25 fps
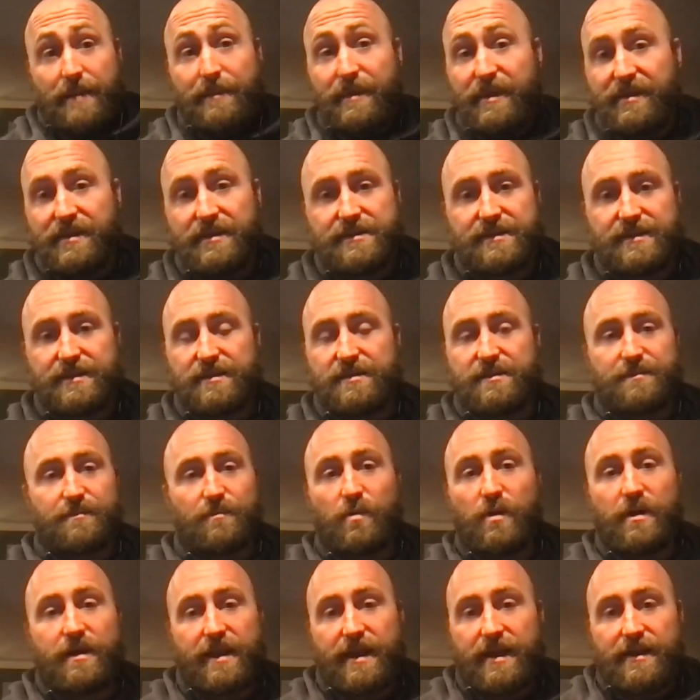I mean, this is
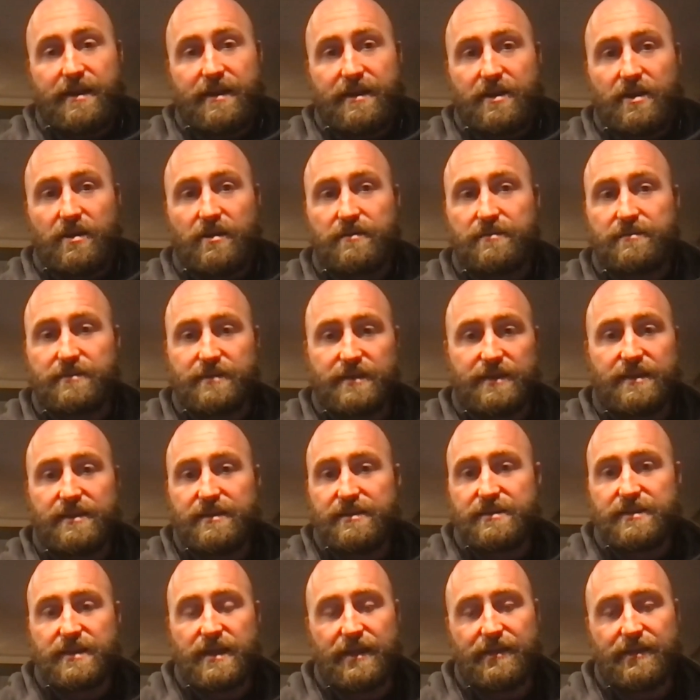what Andy Dalton is